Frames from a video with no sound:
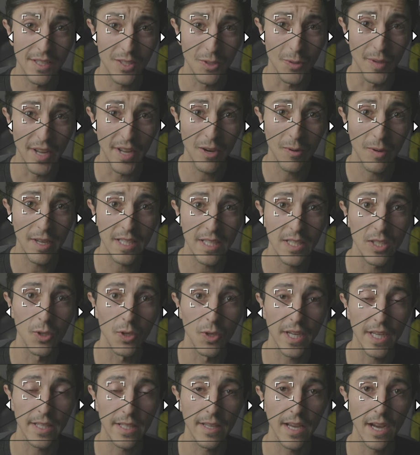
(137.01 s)
so now let's
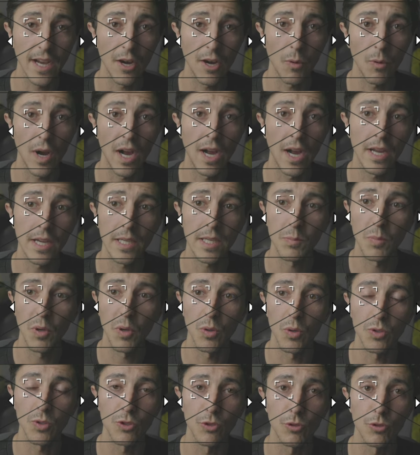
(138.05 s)
look at how I
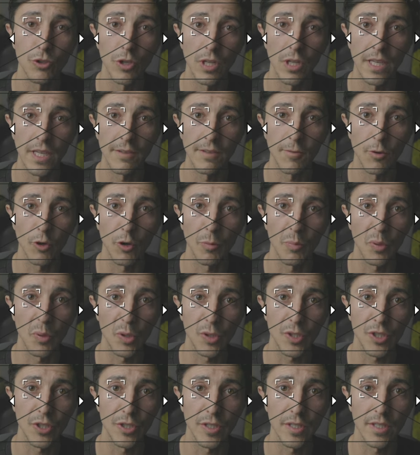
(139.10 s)
expose usually for a
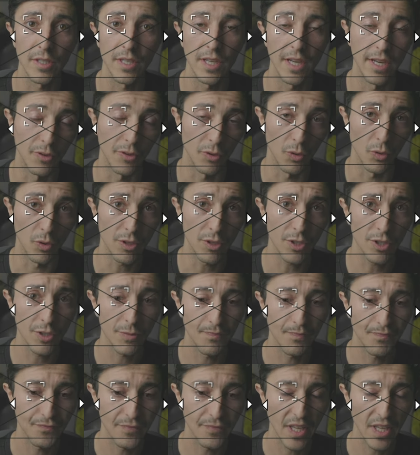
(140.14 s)
person indoors.
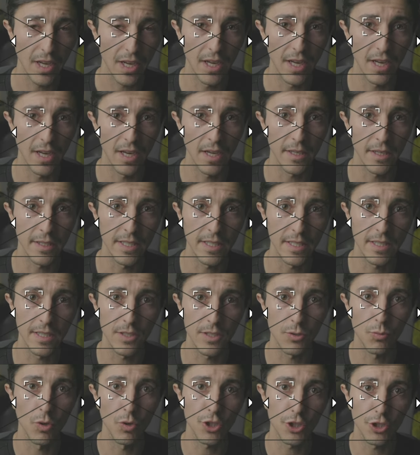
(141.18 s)
And this
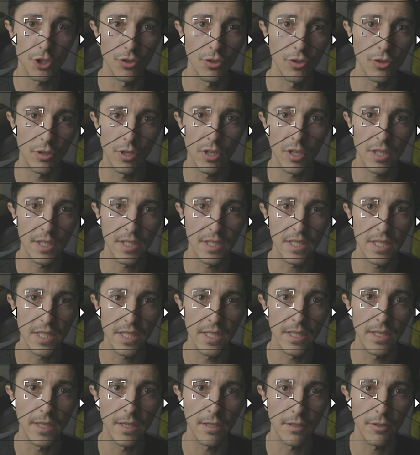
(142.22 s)
is what you're gonna
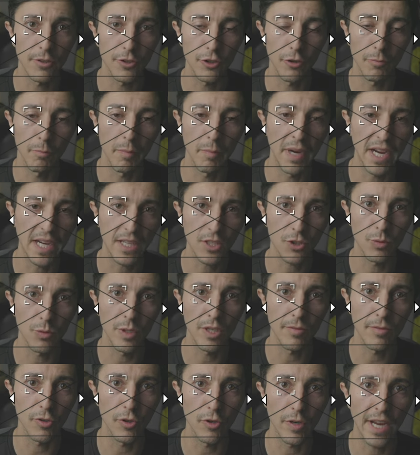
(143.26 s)
see on your back
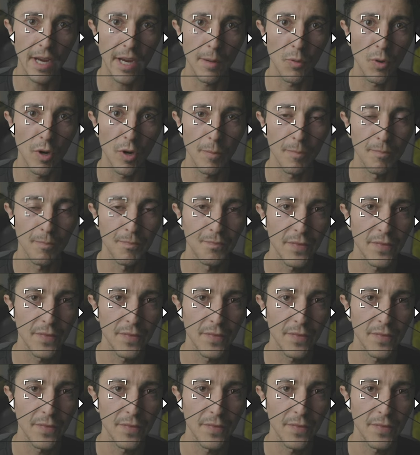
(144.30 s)
screen of your camera.